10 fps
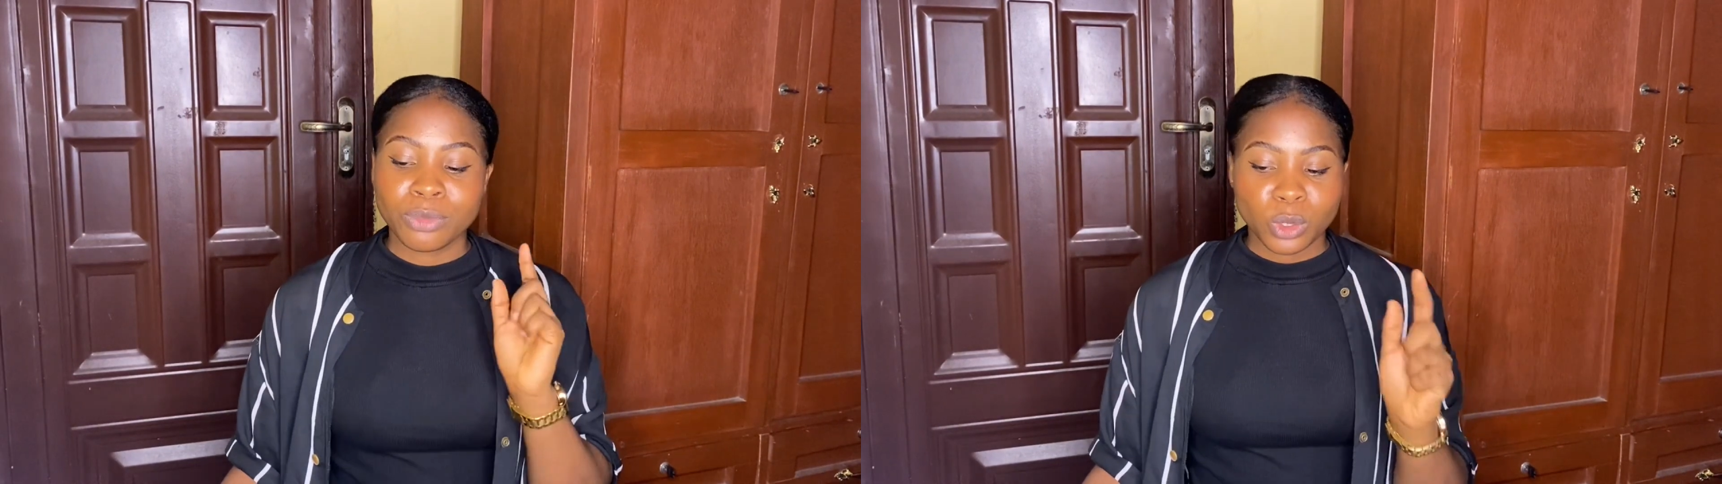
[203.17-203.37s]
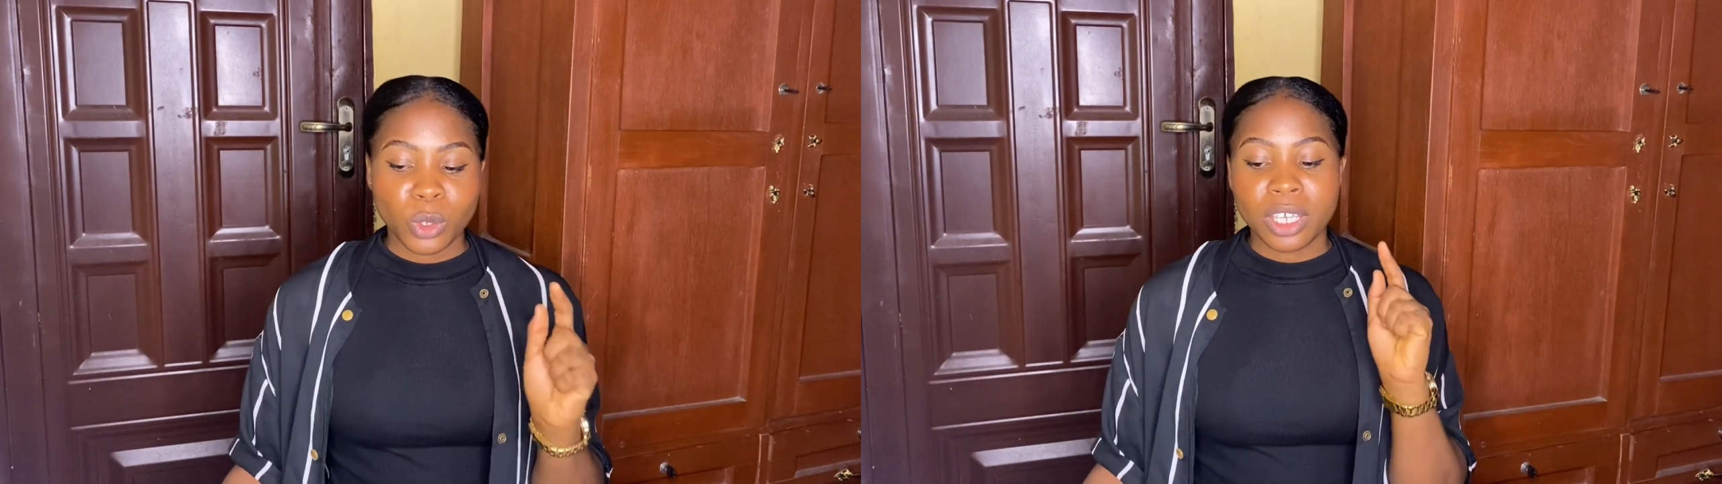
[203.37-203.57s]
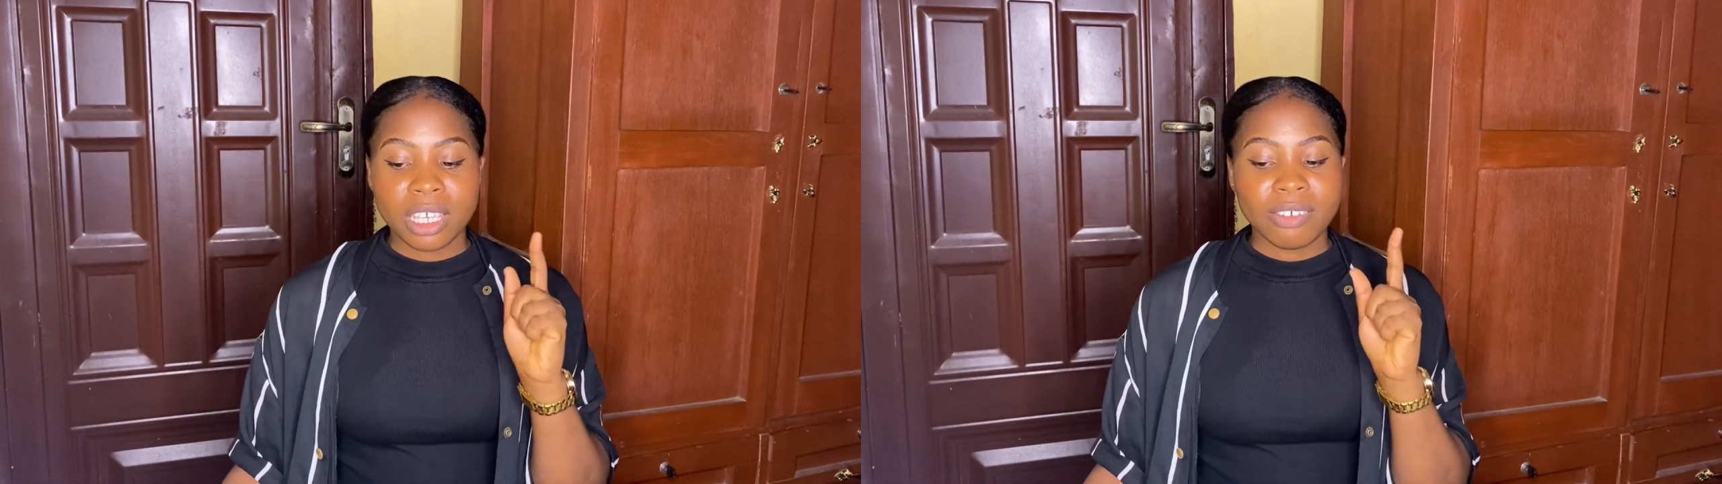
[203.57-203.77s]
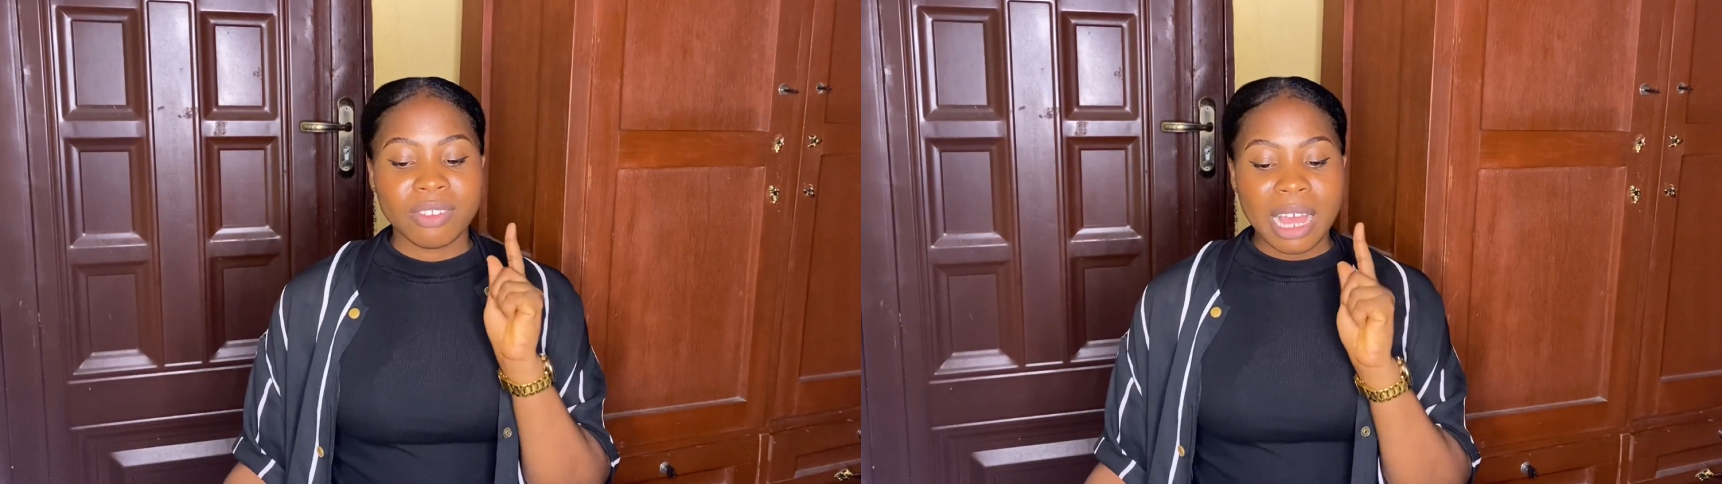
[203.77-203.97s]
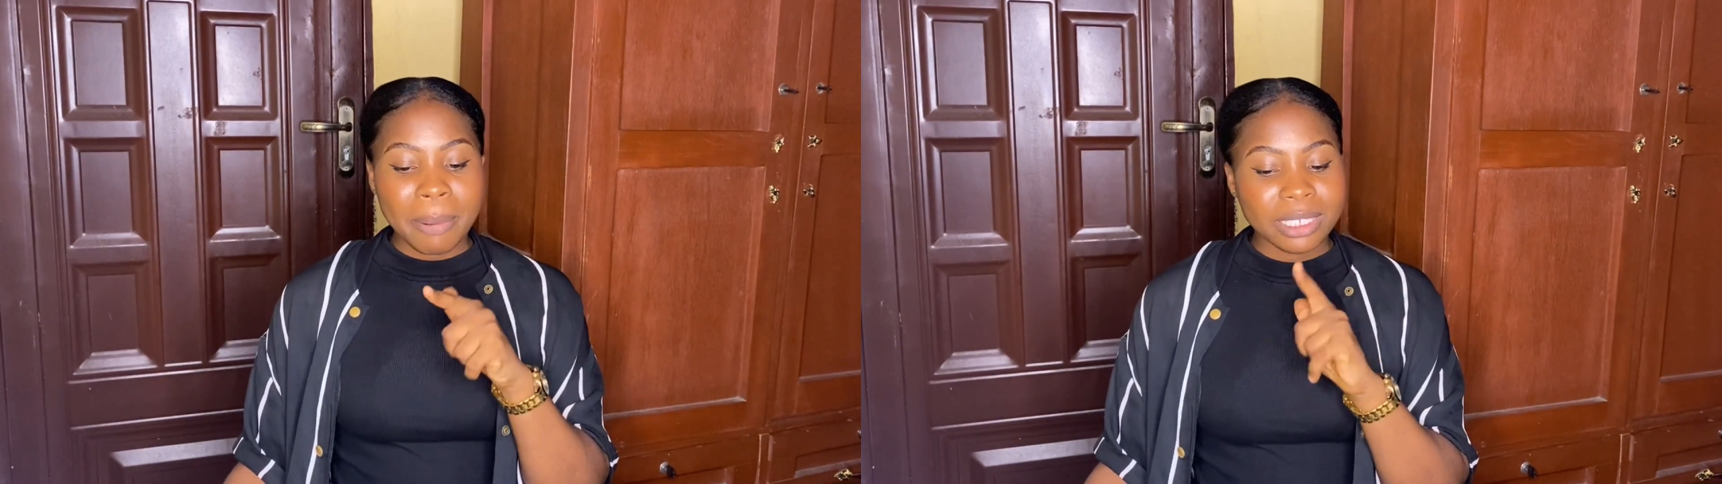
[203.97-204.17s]
So if
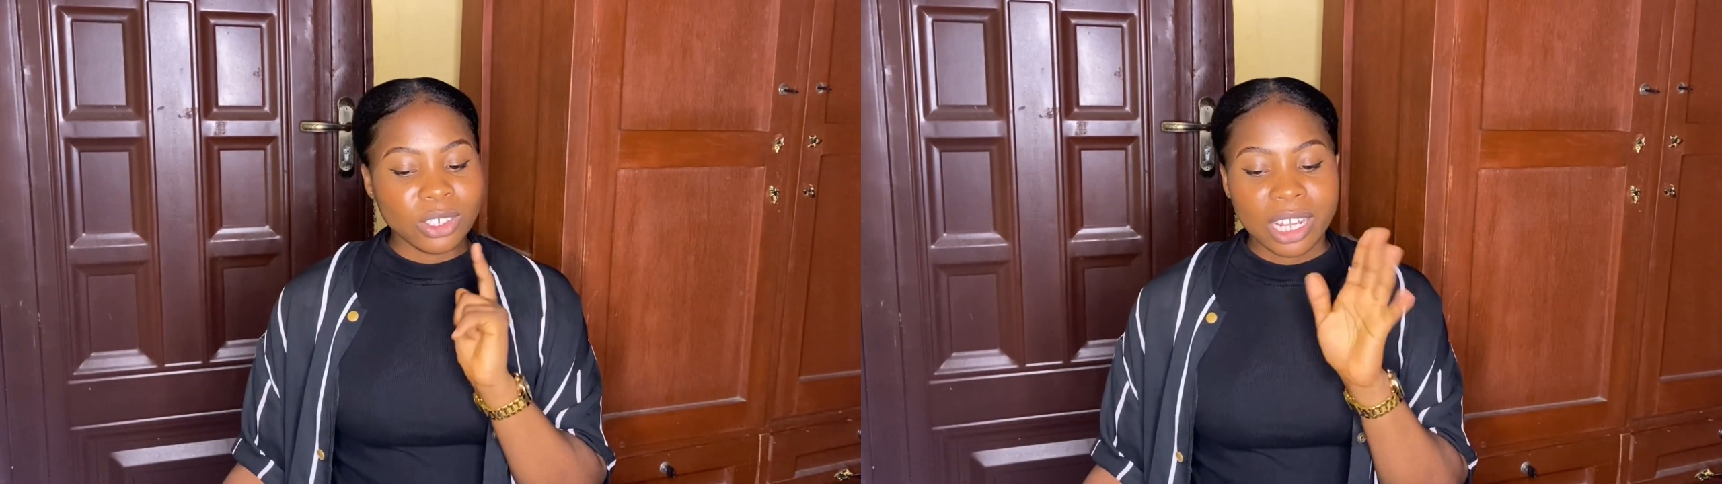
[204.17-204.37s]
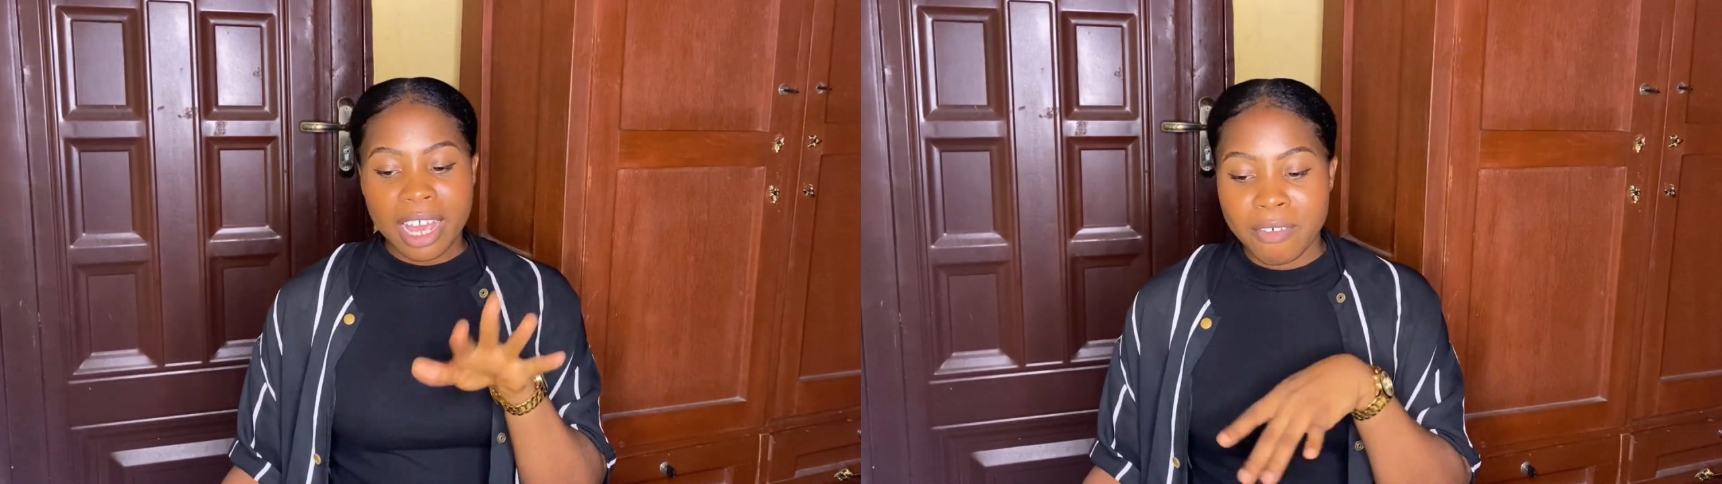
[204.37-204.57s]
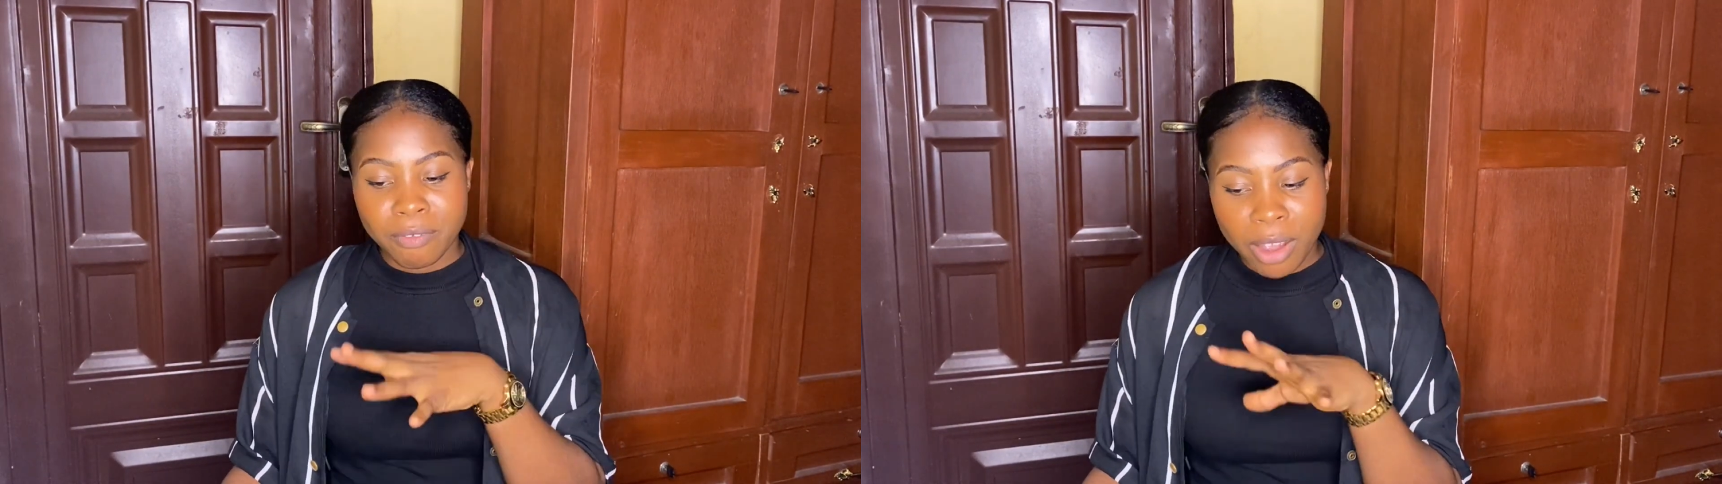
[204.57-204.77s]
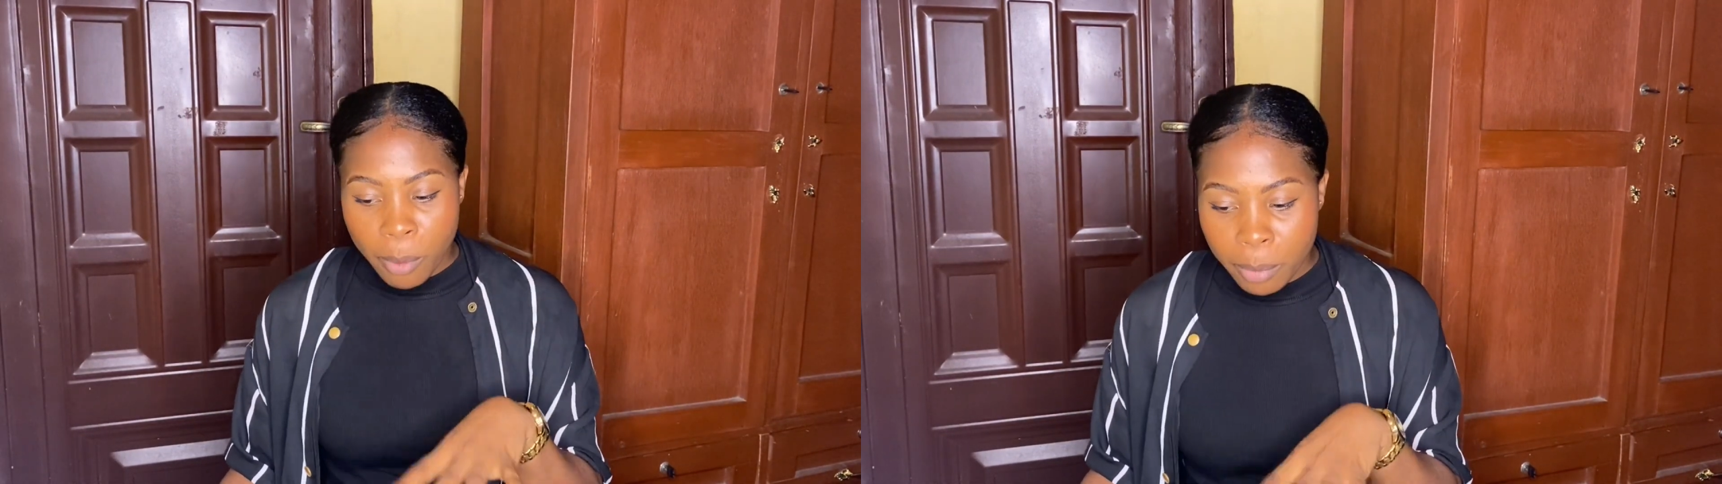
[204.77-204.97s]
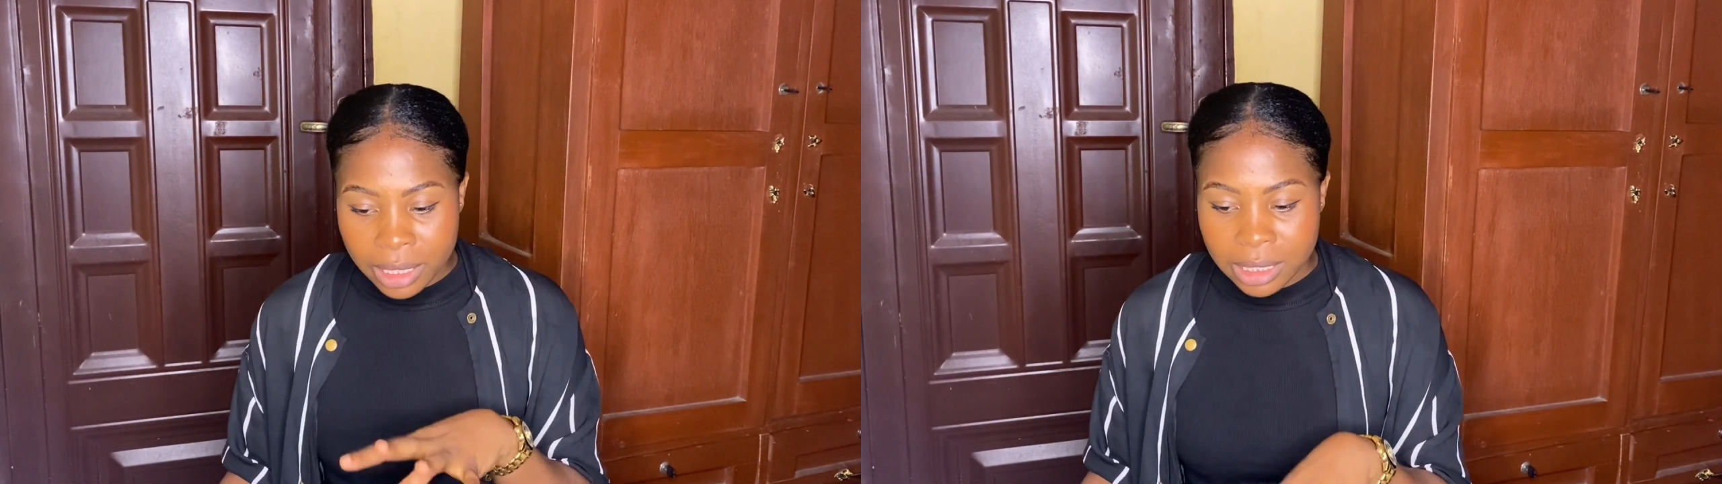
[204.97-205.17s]
that particular
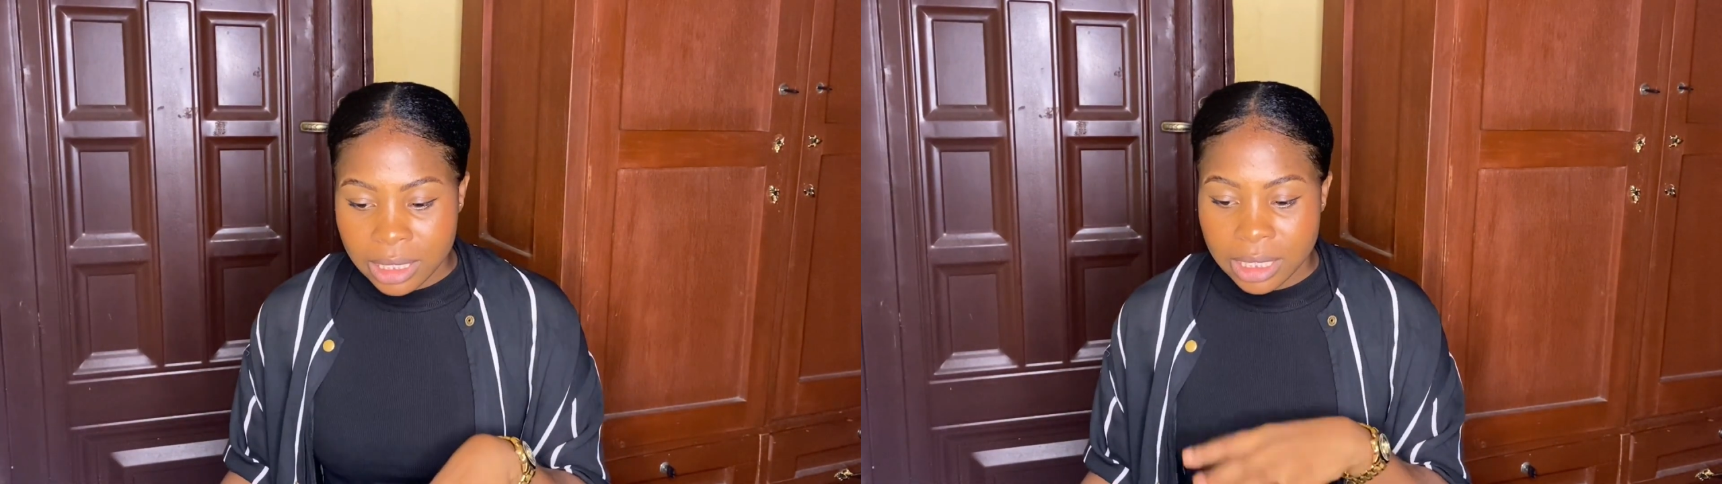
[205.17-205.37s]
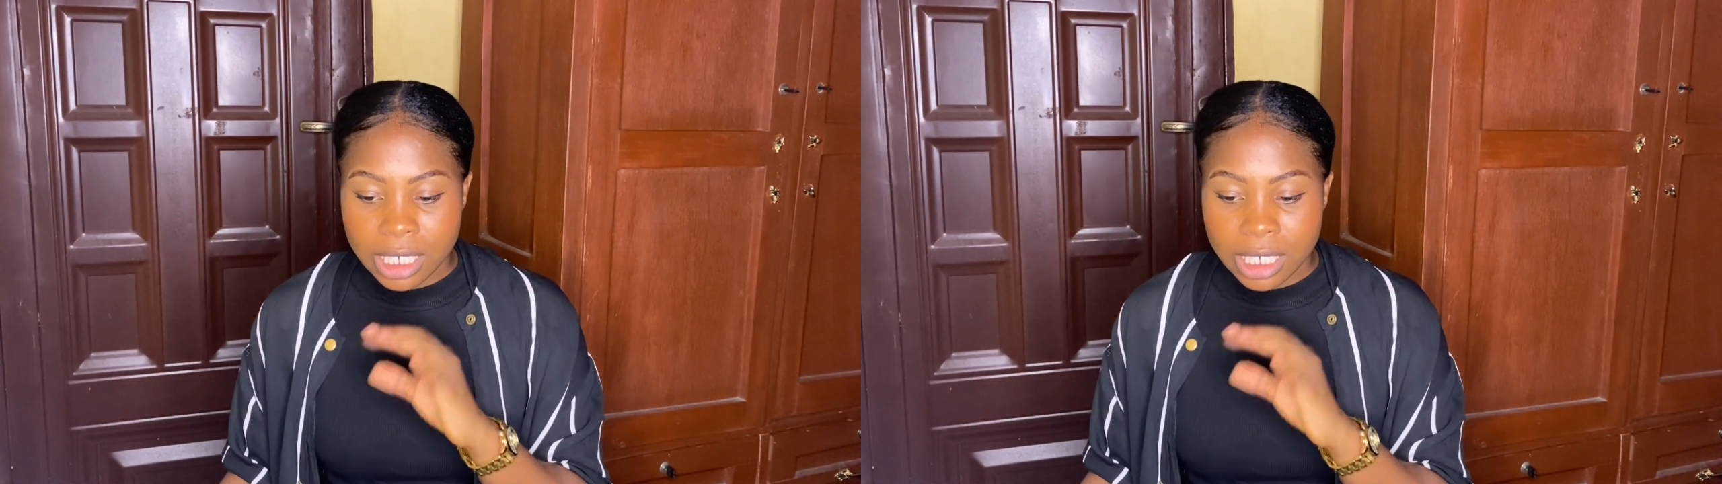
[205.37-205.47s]
environment